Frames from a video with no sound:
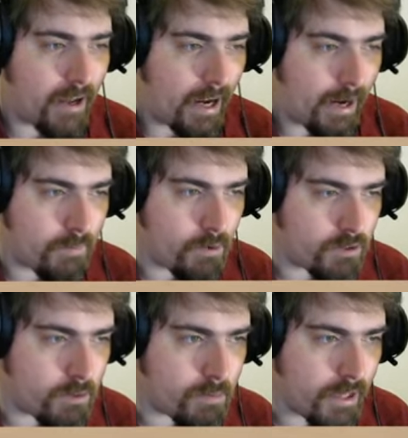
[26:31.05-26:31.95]
I'm going
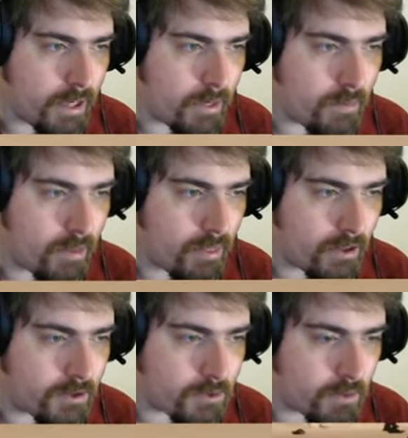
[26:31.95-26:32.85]
to blame
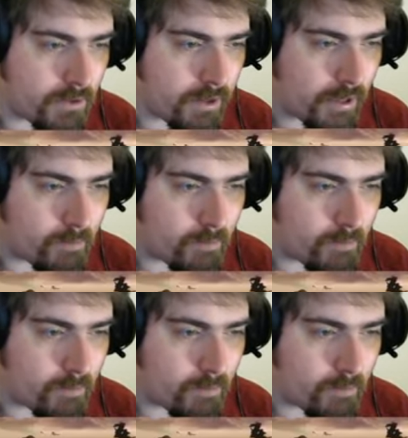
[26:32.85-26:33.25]
this one in